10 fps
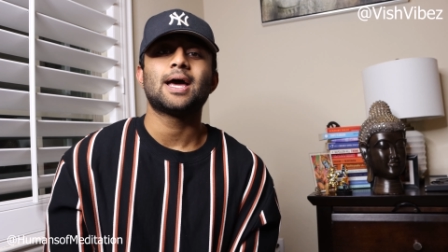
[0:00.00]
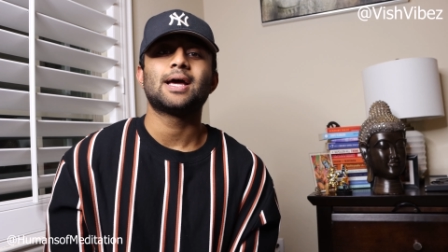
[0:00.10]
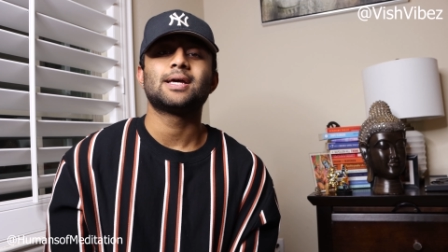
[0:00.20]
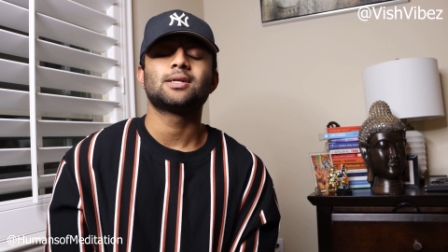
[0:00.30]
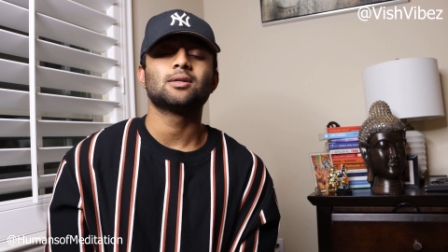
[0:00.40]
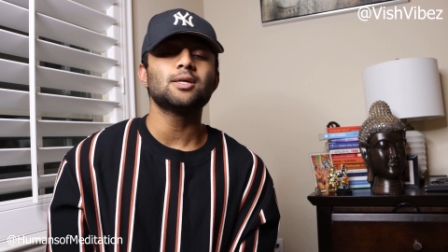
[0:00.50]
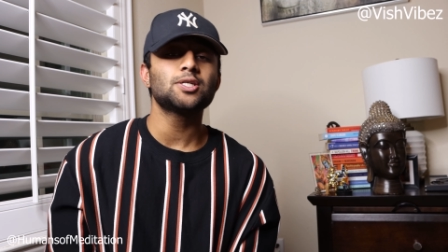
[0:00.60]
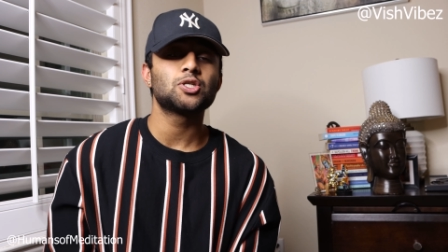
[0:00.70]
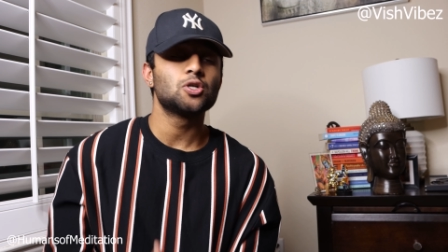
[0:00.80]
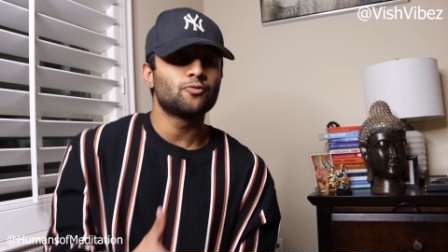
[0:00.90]
and
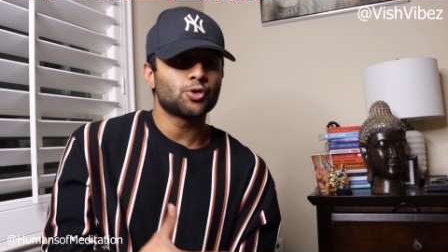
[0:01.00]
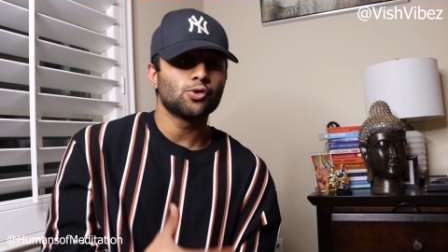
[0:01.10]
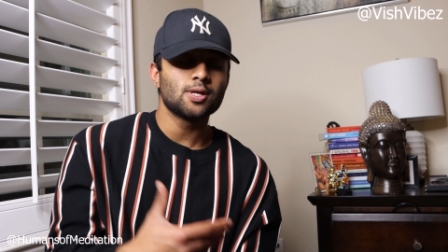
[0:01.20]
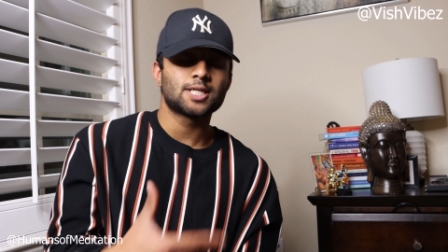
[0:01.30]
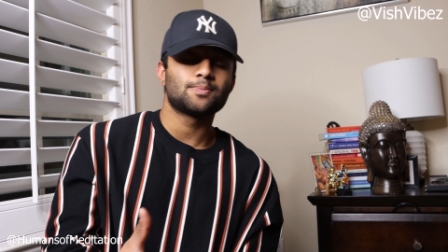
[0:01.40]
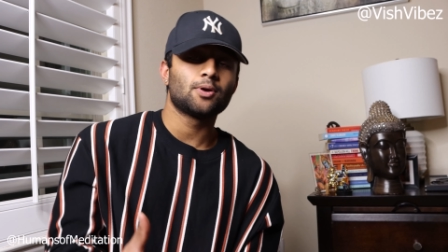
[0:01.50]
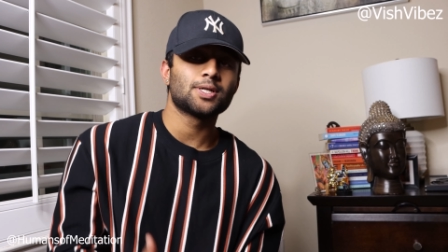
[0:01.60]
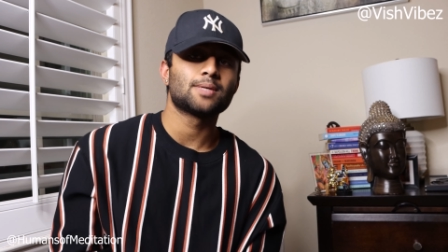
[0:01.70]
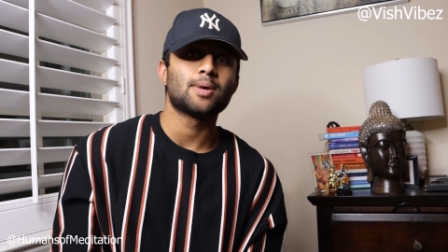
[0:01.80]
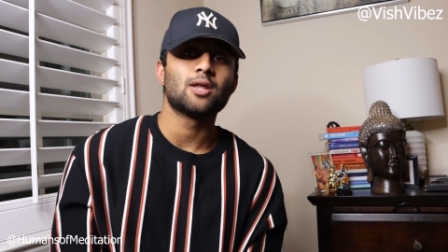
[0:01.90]
unless you've truly
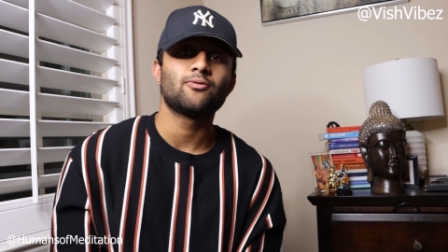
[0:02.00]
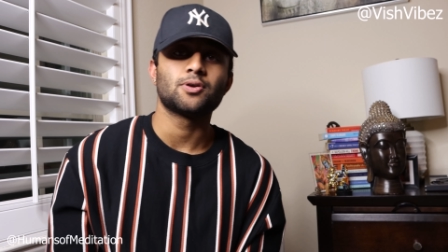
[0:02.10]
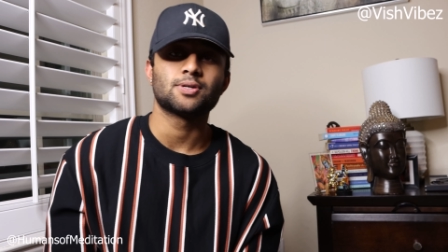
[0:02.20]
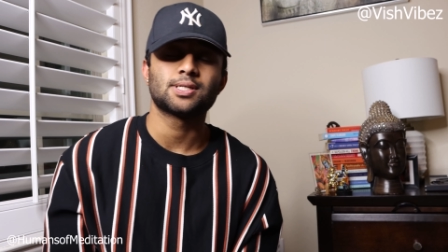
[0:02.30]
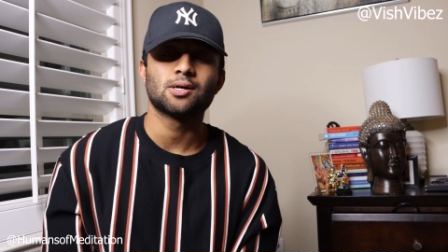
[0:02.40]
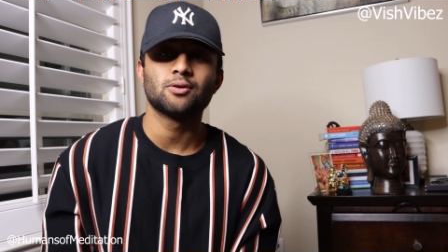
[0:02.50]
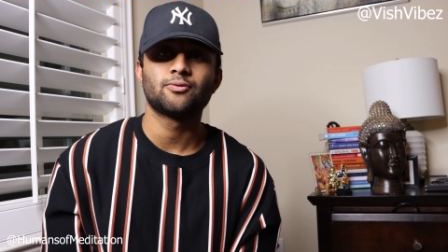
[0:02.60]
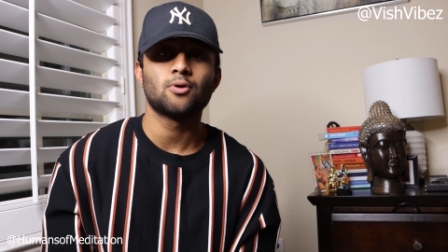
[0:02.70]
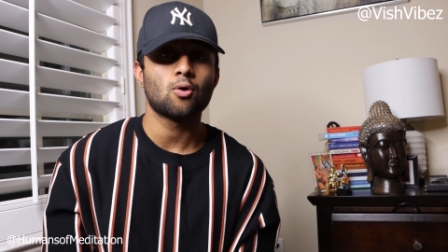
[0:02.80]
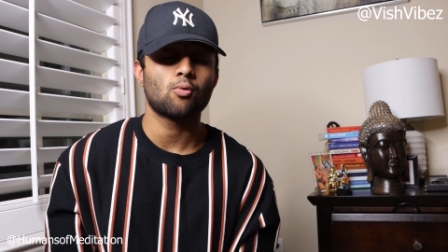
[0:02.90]
experienced the benefit
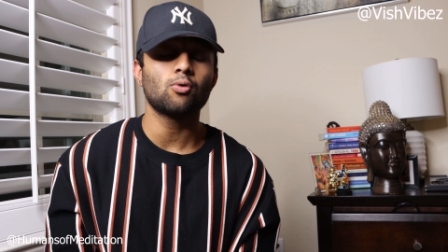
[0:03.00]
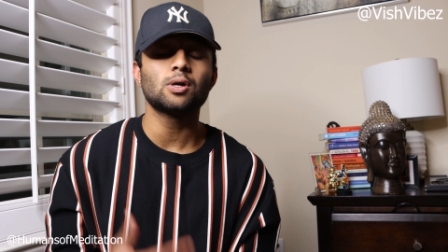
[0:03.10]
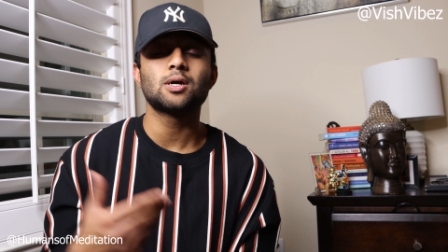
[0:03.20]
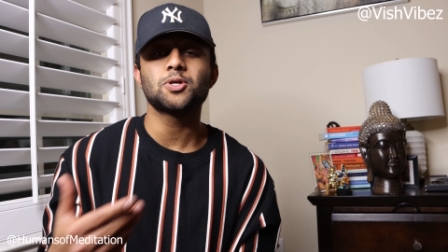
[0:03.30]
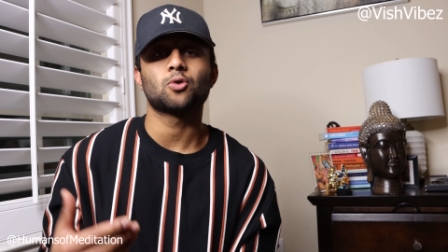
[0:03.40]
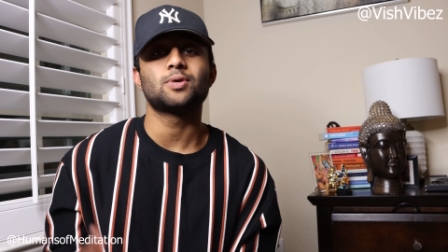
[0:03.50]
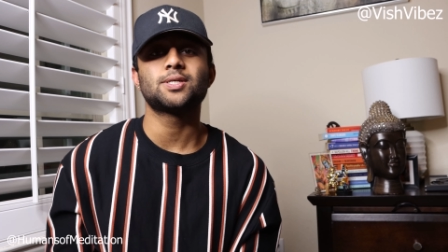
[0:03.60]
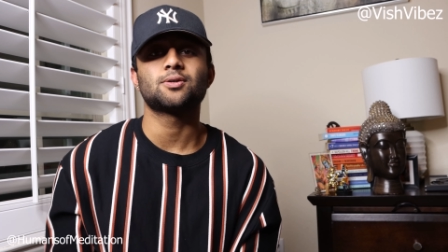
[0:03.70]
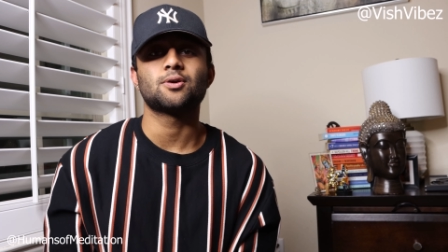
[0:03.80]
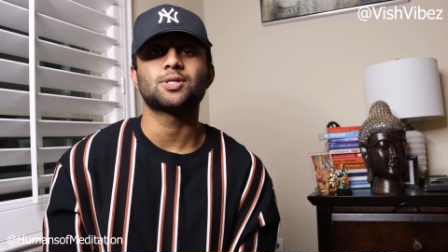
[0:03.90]
yourself or done your
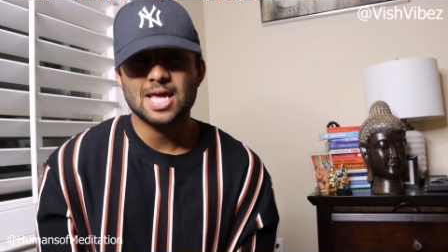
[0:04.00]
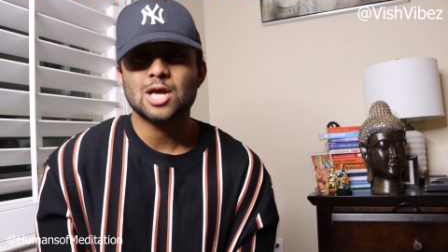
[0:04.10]
research,